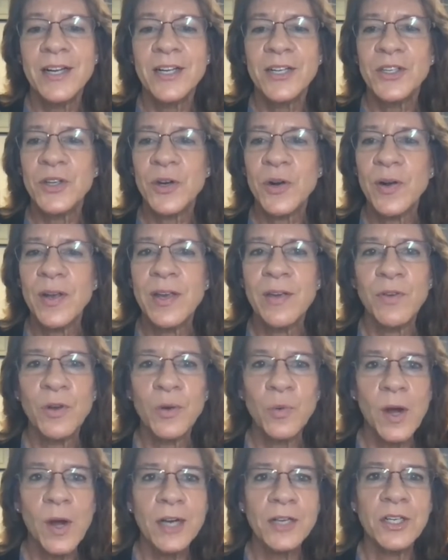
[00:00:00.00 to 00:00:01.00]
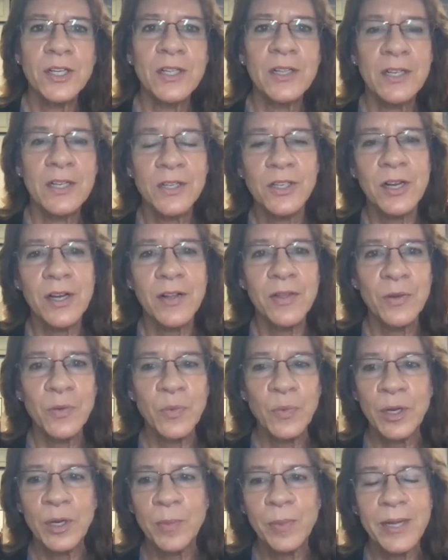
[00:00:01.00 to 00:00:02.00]
so if you're watching this on the
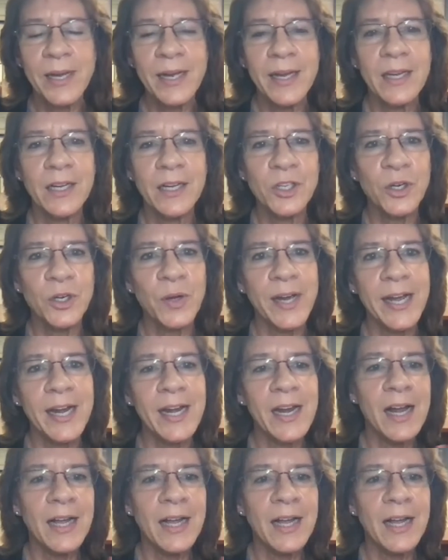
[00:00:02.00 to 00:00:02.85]
replay, that's great.